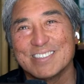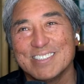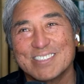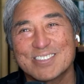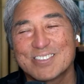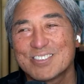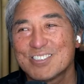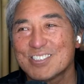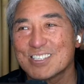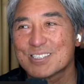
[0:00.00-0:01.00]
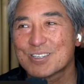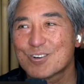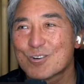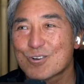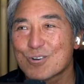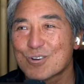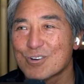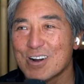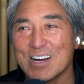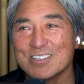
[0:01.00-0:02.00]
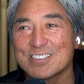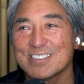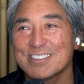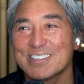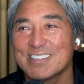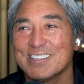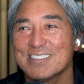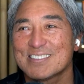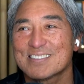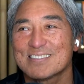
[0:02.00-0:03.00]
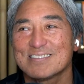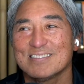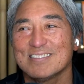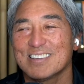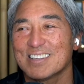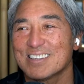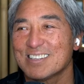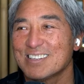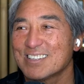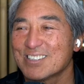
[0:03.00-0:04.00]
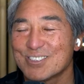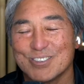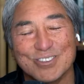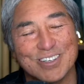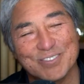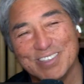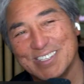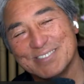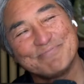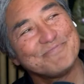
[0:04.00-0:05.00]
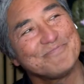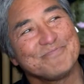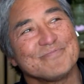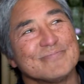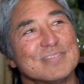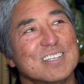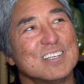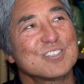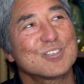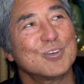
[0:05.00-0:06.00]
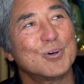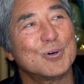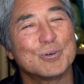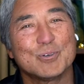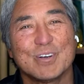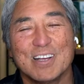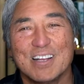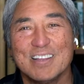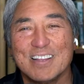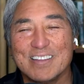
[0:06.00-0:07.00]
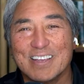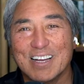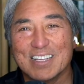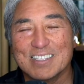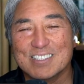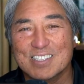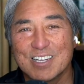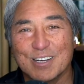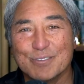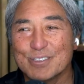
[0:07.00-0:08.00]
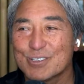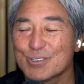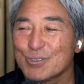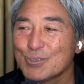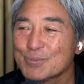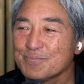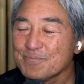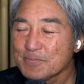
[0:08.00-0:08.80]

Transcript: it's just crowded and it's like, I don't know. I mean, so, and then they got this governor who,